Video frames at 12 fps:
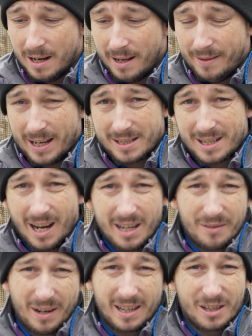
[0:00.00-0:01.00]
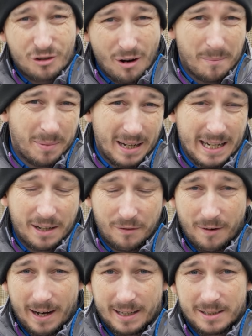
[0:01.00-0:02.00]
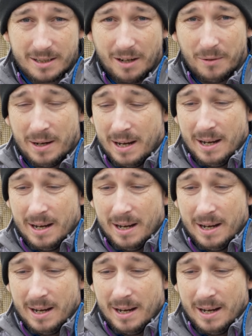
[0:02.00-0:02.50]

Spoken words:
And that's kind of like a trampoline effect. So